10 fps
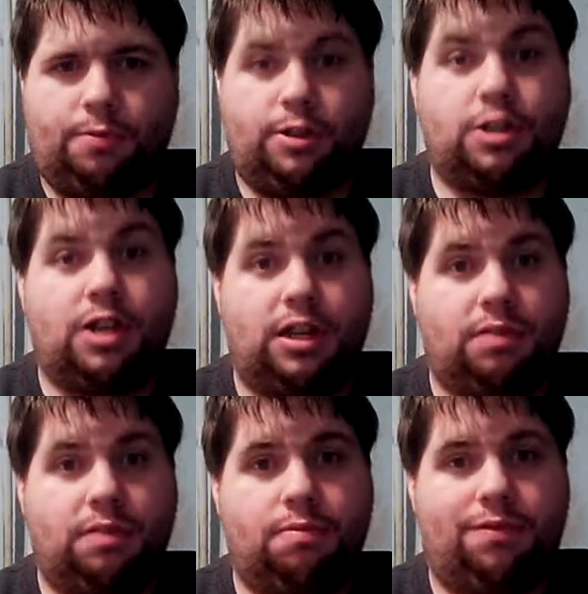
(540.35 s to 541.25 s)
which kind
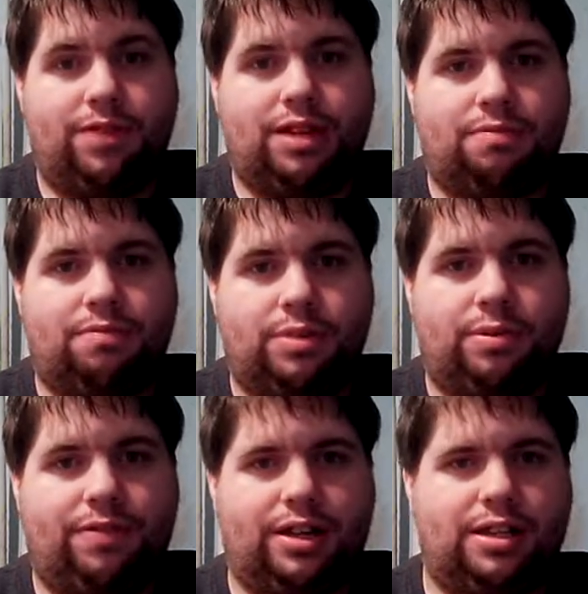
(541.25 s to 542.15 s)
of was
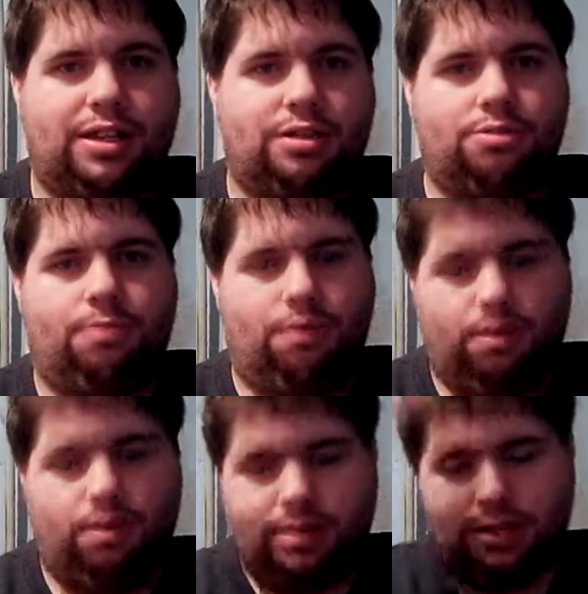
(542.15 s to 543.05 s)
reflected in her
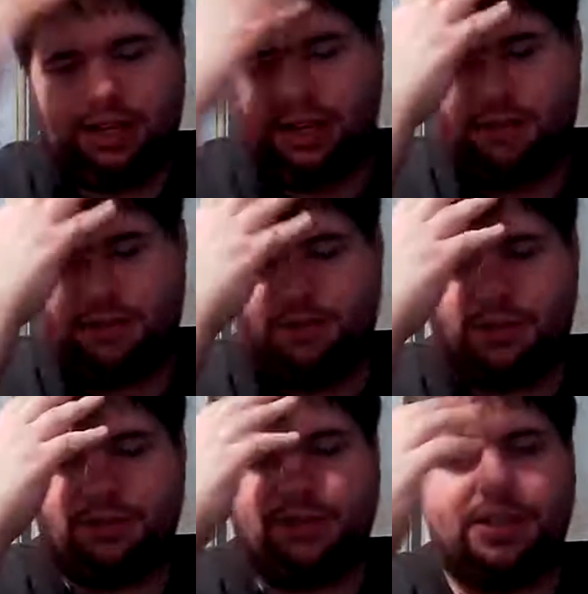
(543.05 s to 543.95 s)
performance.
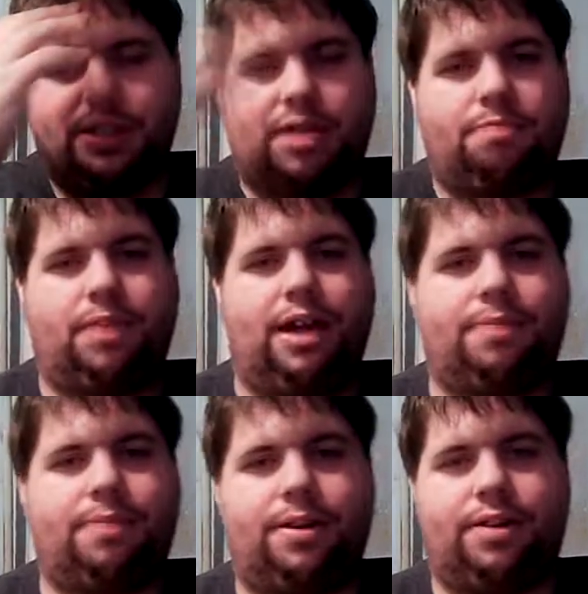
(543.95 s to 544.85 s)
She was always on her
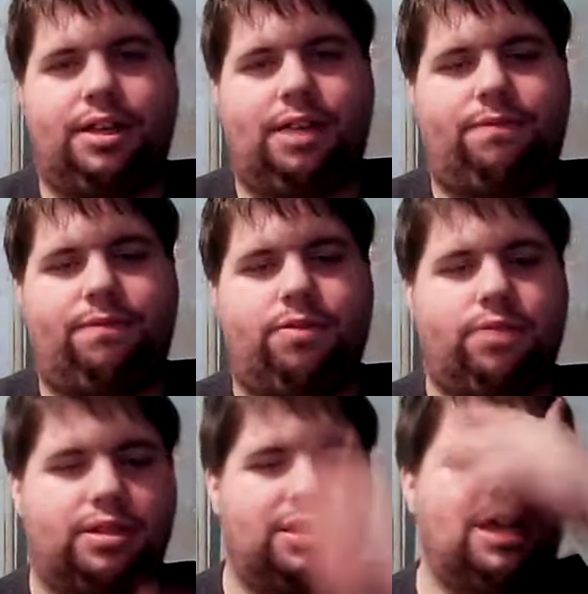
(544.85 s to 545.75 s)
BlackBerry, not
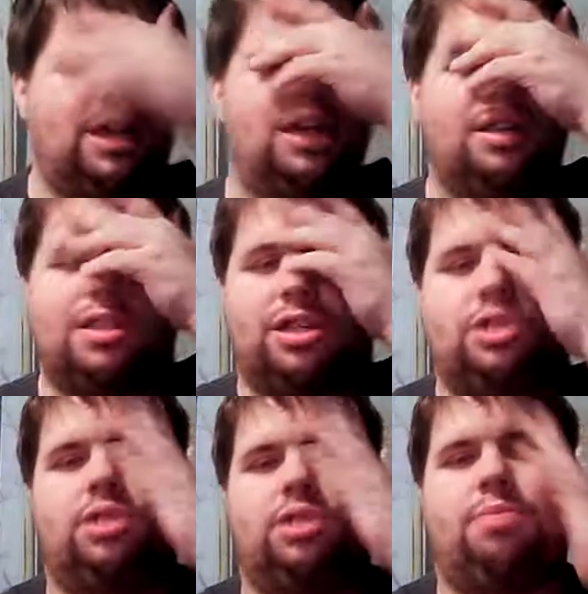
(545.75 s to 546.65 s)
focused. So she
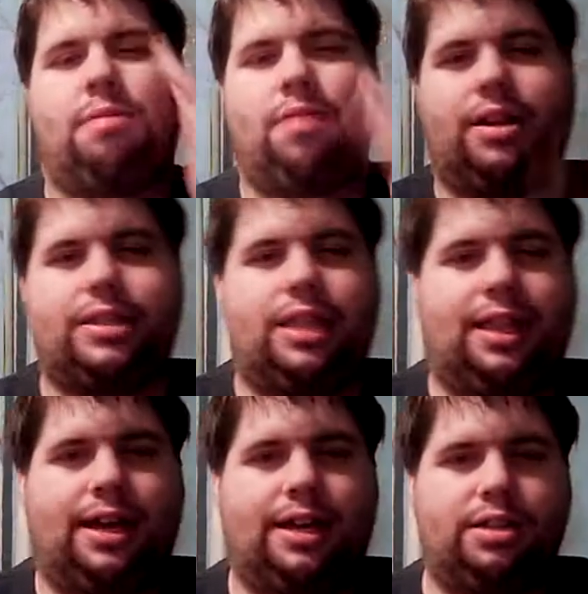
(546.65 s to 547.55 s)
just memorized the
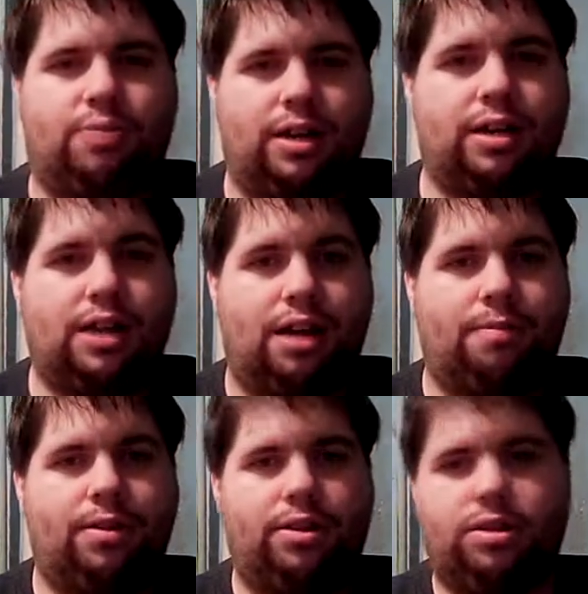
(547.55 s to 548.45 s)
lines, went on
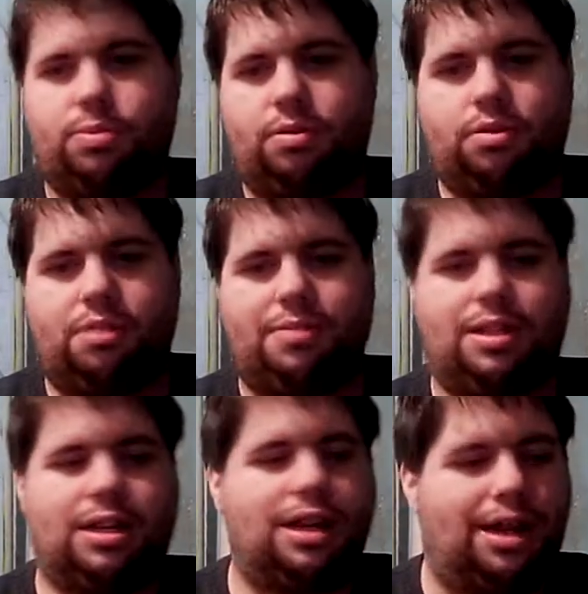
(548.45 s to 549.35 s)
camera, spoke them, and
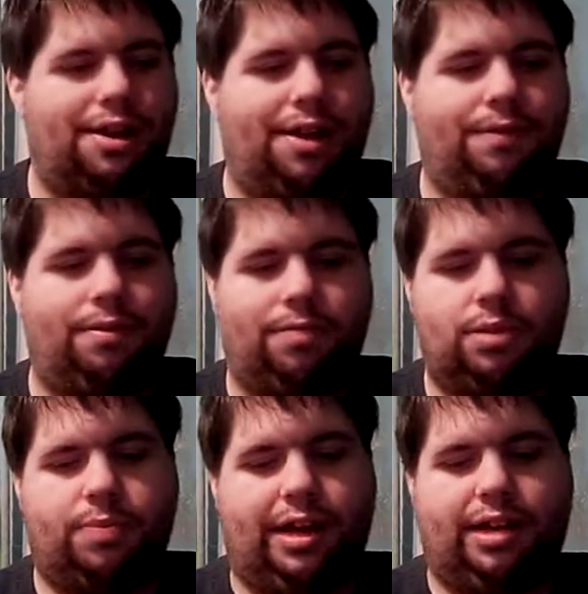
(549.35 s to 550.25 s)
then got off and was
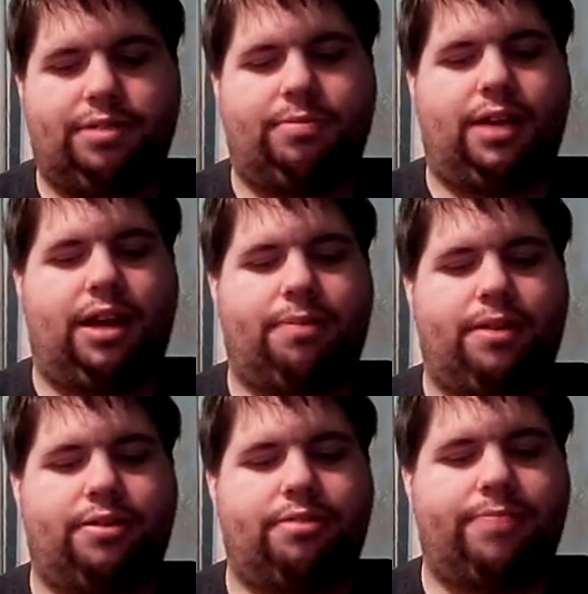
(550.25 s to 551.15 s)
back on her
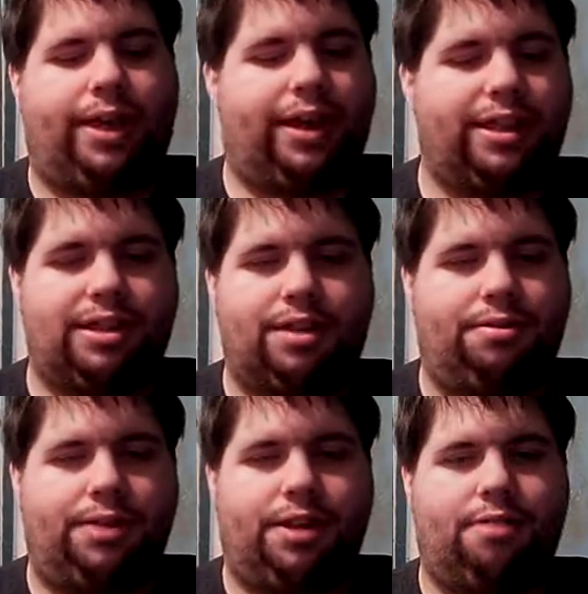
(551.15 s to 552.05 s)
BlackBerry or back on the
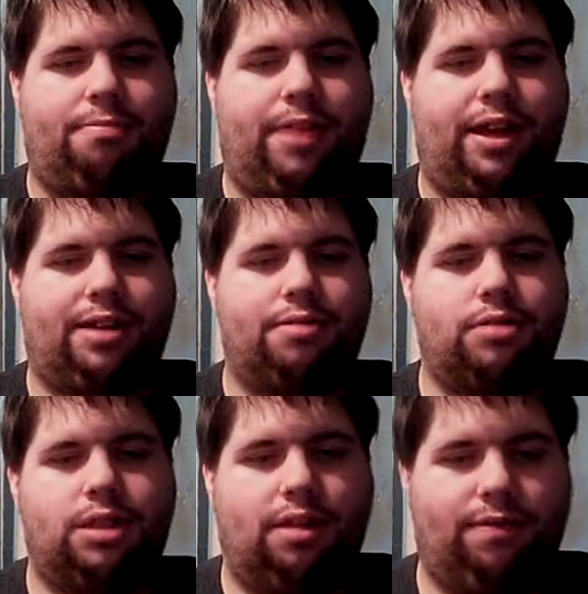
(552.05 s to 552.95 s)
internet or back on her
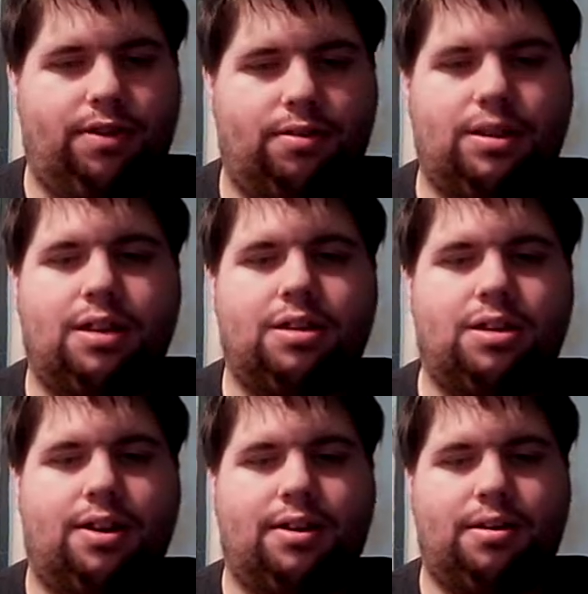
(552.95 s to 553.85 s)
cell phone
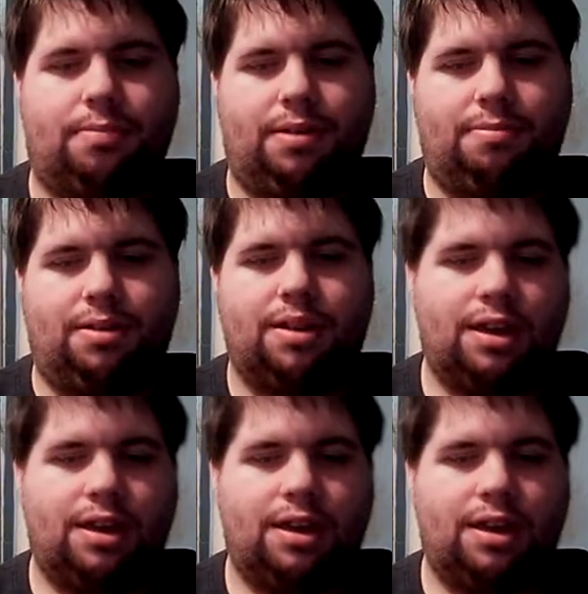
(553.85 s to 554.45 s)
talking to people.